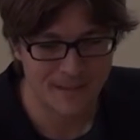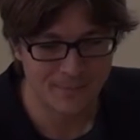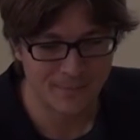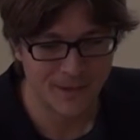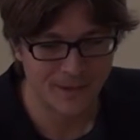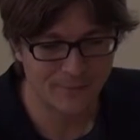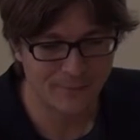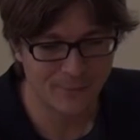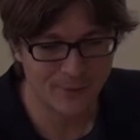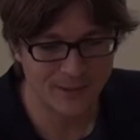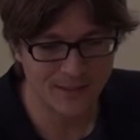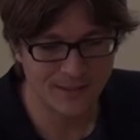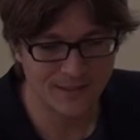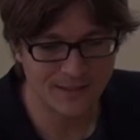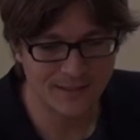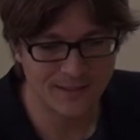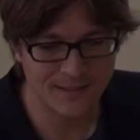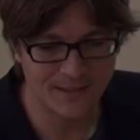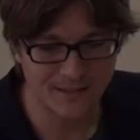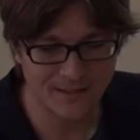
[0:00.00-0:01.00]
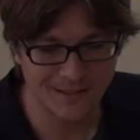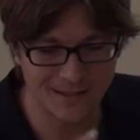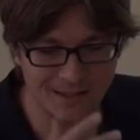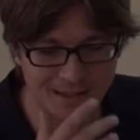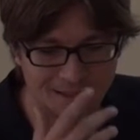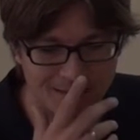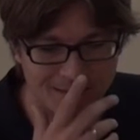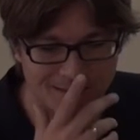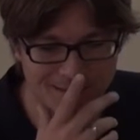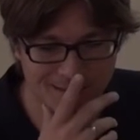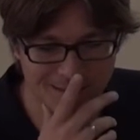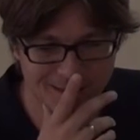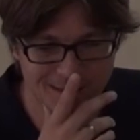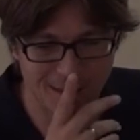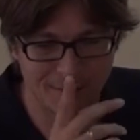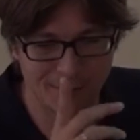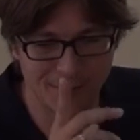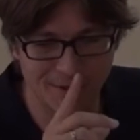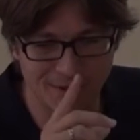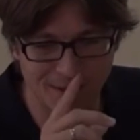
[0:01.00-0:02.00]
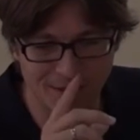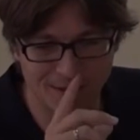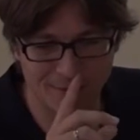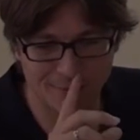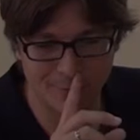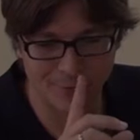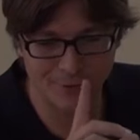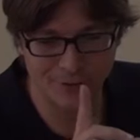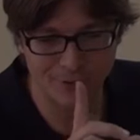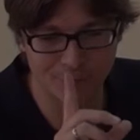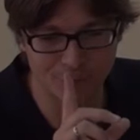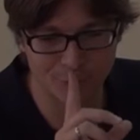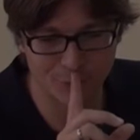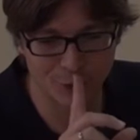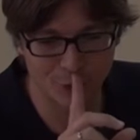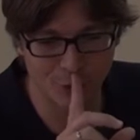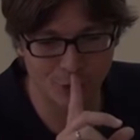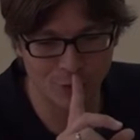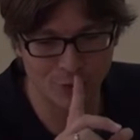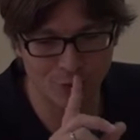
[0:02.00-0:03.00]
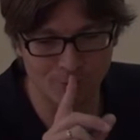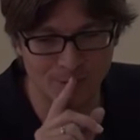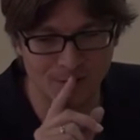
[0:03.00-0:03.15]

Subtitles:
But what it did, and that's something that I wanted to show you,